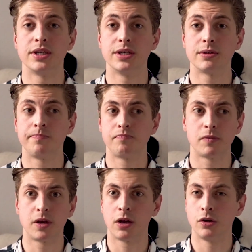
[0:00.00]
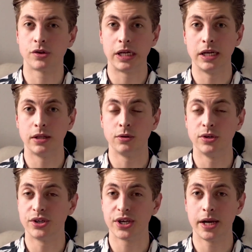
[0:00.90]
is closely to
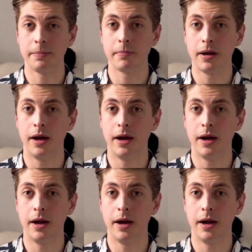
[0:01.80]
the same,